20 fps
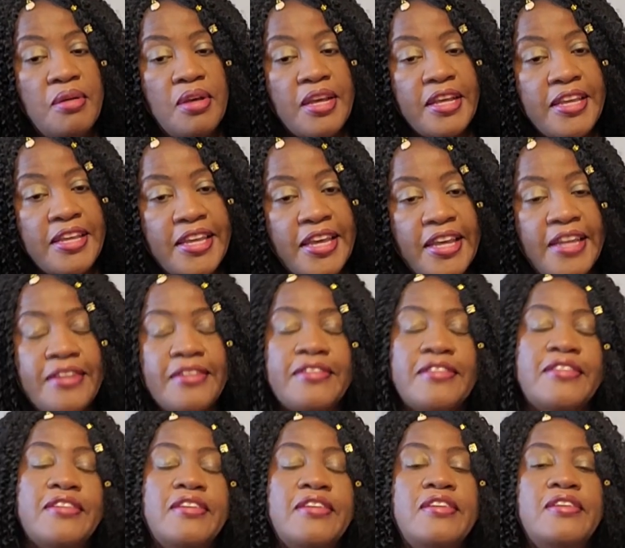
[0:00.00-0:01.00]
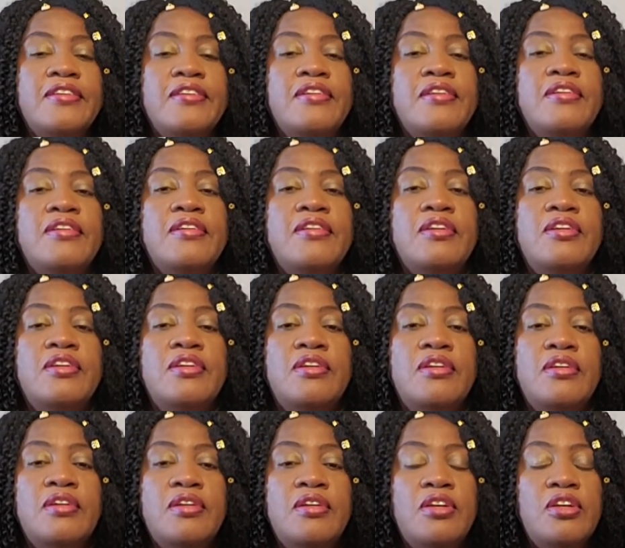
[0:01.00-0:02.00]
get
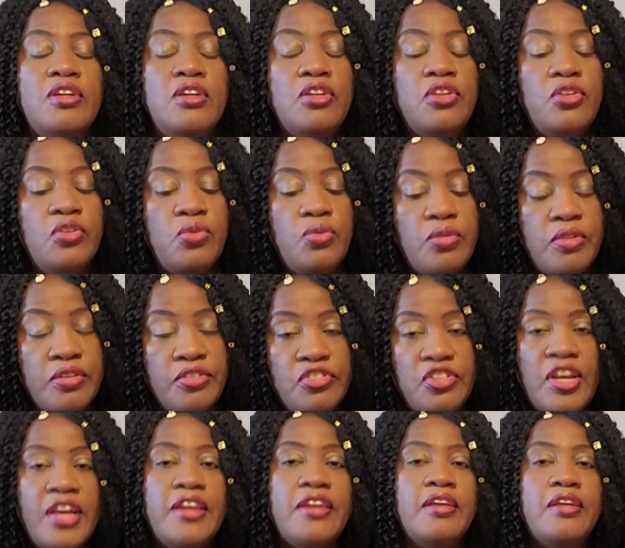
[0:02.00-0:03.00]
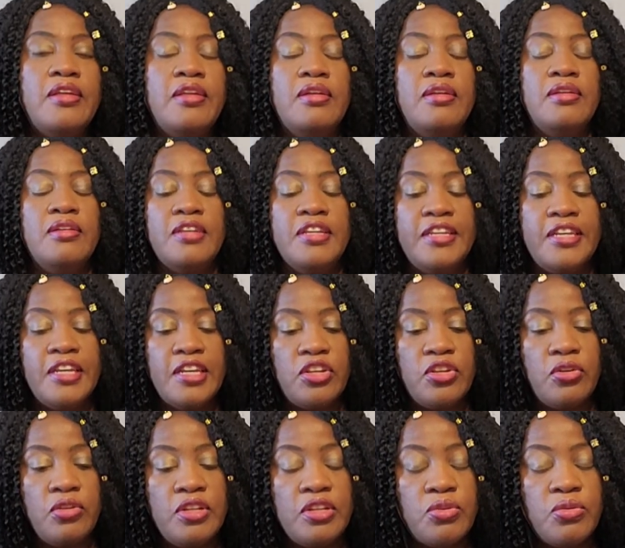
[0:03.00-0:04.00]
to the journey.
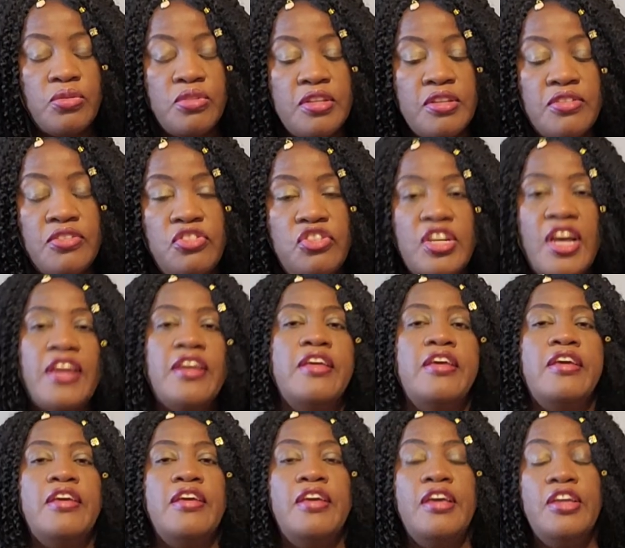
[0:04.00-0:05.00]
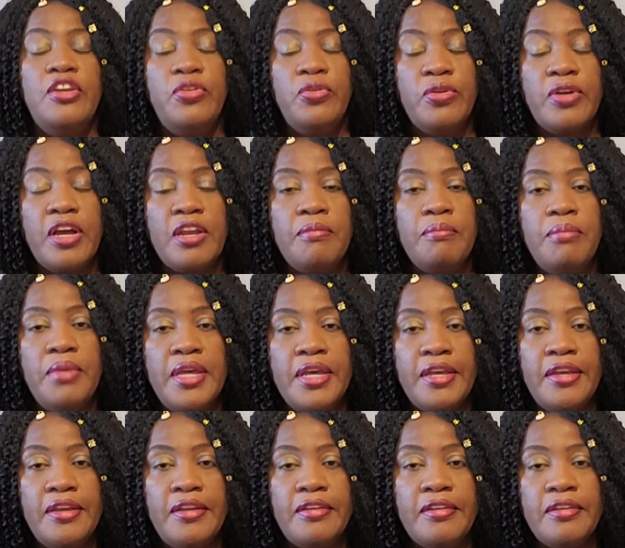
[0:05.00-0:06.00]
Get into this journey and you can
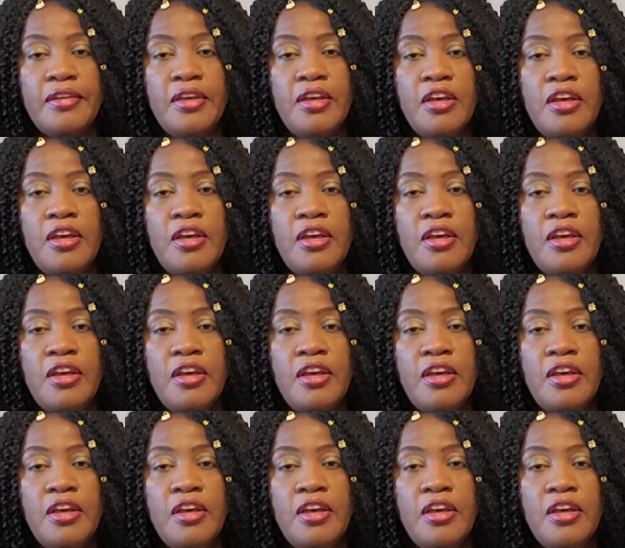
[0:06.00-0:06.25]
make it.